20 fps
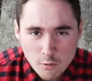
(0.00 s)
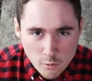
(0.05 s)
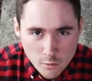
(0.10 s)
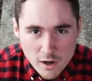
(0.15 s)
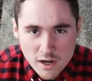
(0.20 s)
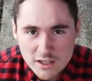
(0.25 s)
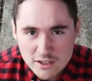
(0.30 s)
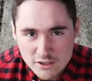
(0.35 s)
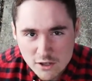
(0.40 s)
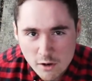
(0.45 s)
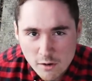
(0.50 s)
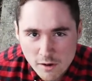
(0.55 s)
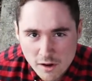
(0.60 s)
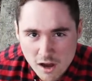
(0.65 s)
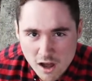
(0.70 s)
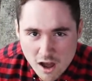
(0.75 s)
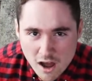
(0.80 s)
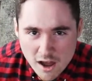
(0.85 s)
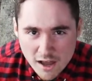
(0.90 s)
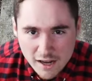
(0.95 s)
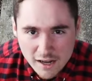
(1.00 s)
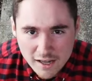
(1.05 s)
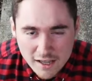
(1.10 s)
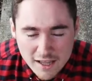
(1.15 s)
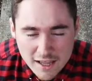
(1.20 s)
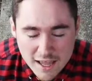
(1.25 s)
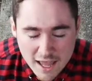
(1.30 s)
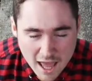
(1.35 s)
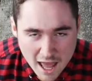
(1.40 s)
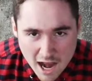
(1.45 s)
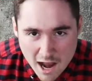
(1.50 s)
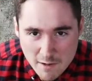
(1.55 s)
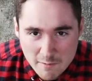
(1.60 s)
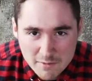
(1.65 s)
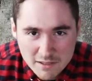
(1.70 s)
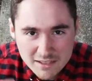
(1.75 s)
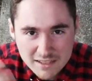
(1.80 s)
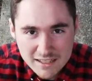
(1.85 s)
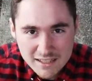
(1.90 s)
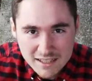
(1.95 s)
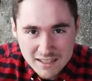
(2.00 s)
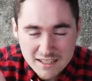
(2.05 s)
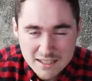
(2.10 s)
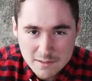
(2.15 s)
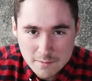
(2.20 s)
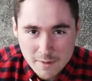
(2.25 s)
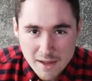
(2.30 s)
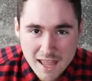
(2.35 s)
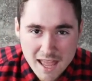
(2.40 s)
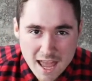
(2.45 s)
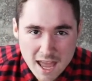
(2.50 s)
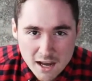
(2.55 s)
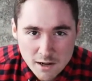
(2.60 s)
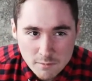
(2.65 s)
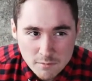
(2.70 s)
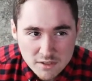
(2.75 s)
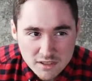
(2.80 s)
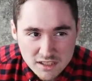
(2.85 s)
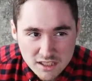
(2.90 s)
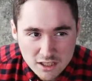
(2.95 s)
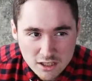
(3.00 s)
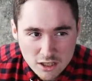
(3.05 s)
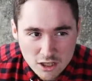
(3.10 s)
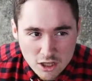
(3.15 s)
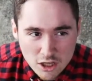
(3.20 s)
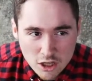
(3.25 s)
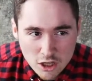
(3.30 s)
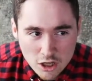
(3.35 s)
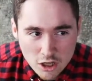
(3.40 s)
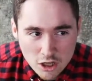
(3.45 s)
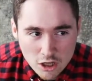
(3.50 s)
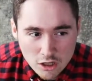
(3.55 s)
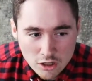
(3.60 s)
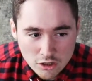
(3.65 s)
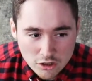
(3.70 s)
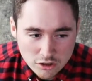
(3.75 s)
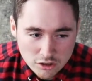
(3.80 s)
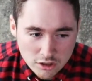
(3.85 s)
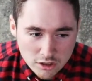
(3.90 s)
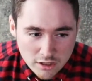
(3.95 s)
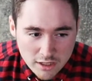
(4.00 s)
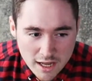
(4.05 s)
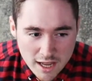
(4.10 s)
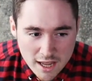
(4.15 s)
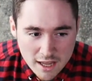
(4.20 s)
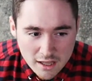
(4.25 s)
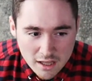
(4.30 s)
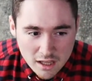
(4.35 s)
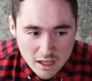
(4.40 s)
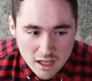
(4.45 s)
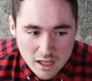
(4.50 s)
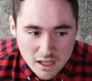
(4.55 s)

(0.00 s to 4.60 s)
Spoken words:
What is going on? And I'm just thinking this in my head. I'm just like, sure, yeah,